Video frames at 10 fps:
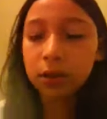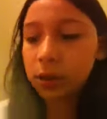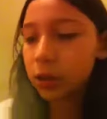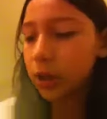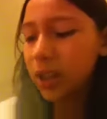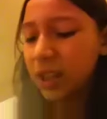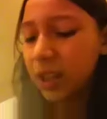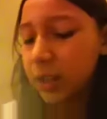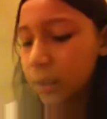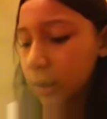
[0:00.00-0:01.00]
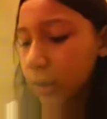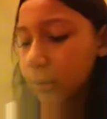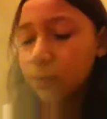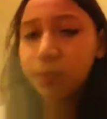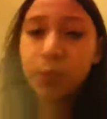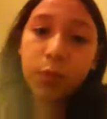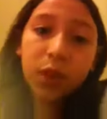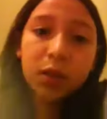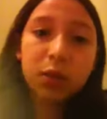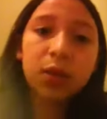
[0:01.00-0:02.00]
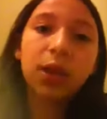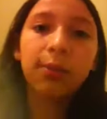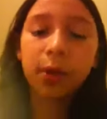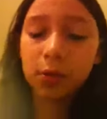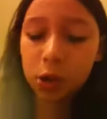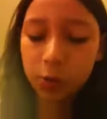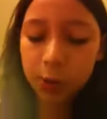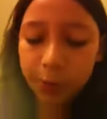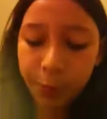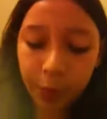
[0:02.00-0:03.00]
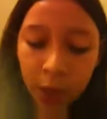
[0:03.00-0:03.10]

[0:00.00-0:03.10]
So yeah, that kind of weird. it's just to consuming.